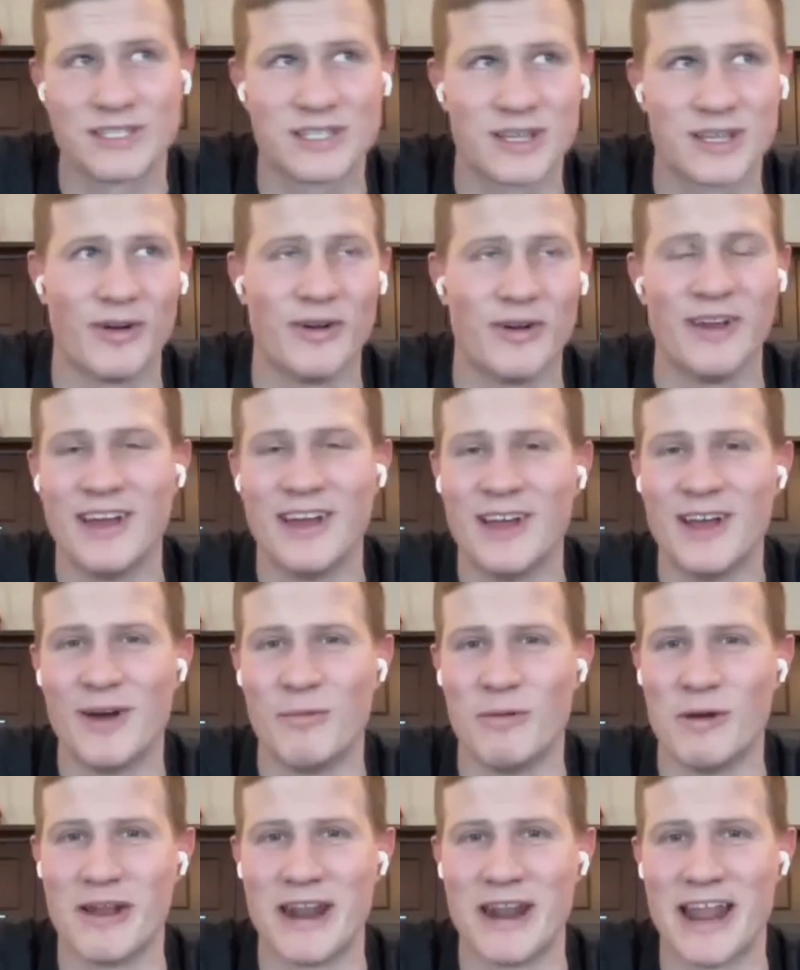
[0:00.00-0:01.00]
So
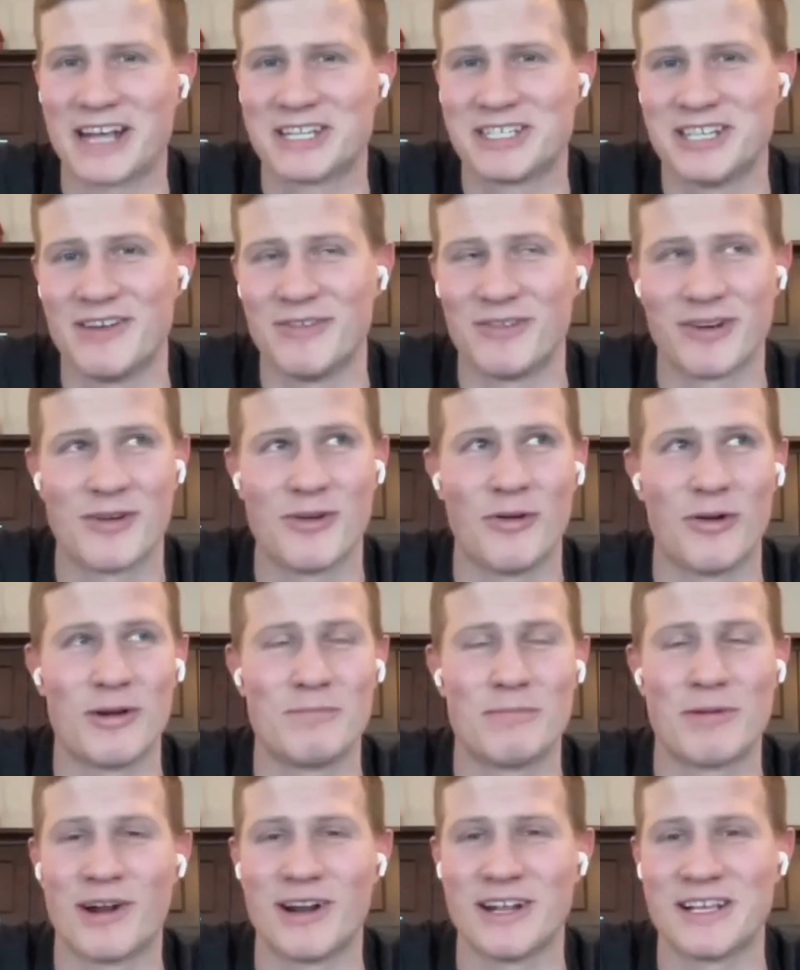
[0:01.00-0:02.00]
we would actually have a
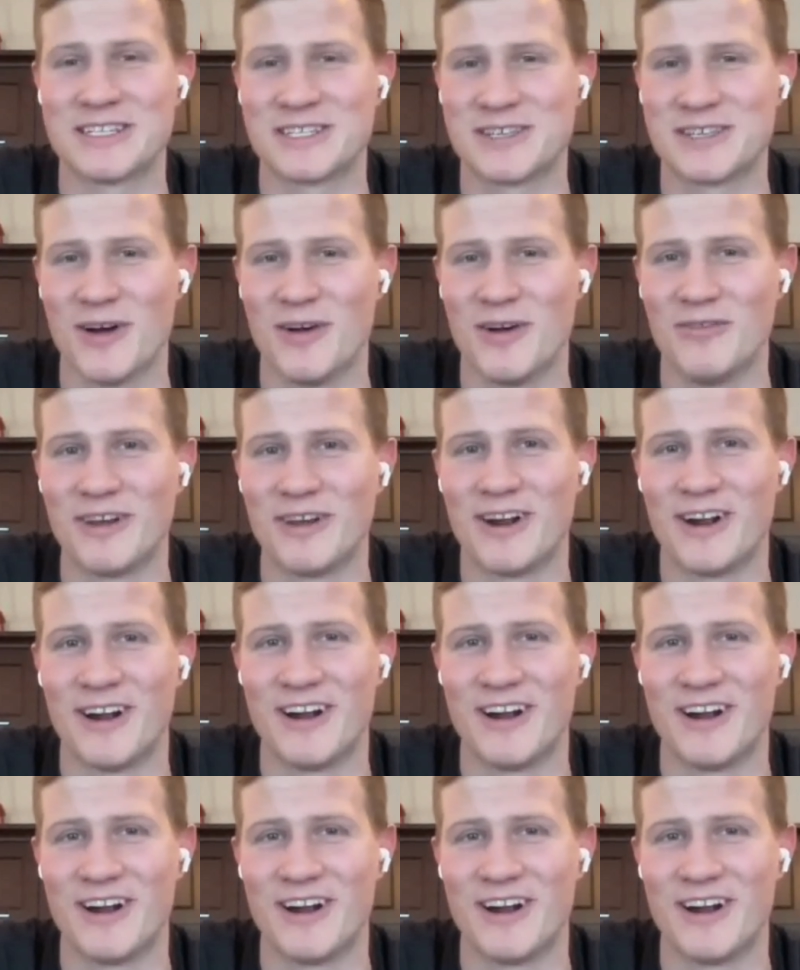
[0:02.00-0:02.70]
corn burning stove in